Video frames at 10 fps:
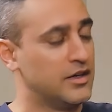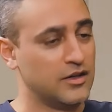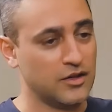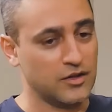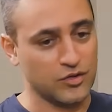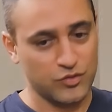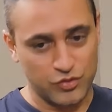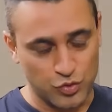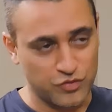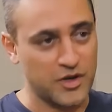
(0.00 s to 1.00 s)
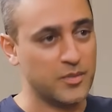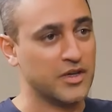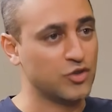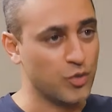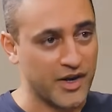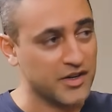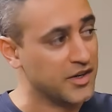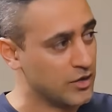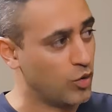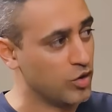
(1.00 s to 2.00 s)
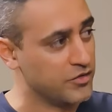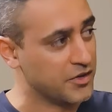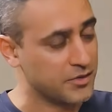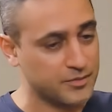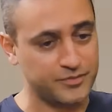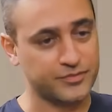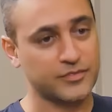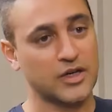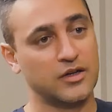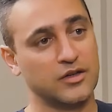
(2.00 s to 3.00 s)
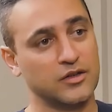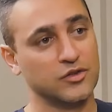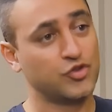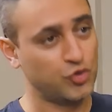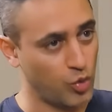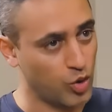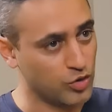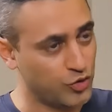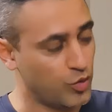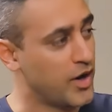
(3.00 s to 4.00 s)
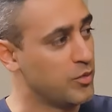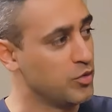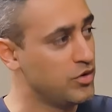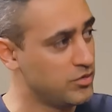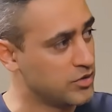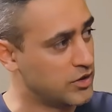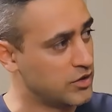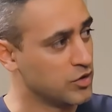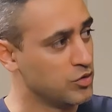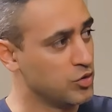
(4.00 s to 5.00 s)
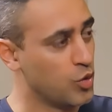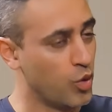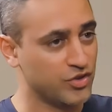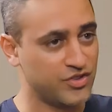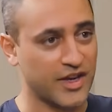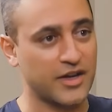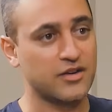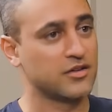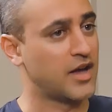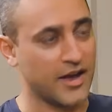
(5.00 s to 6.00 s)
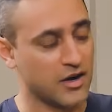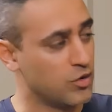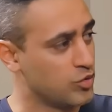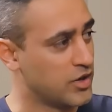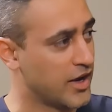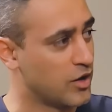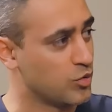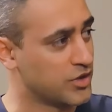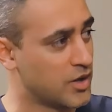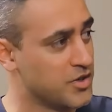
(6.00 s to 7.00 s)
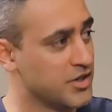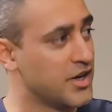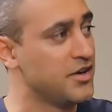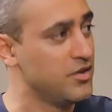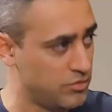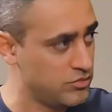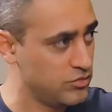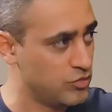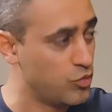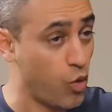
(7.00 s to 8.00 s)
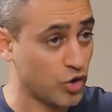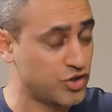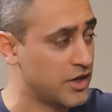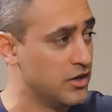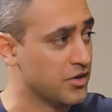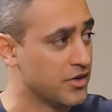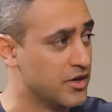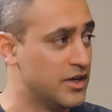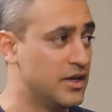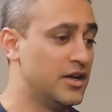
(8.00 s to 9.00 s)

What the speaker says: through filming, through editing, all of it. So also I would go on set, hang out with Aamir and watch and learn.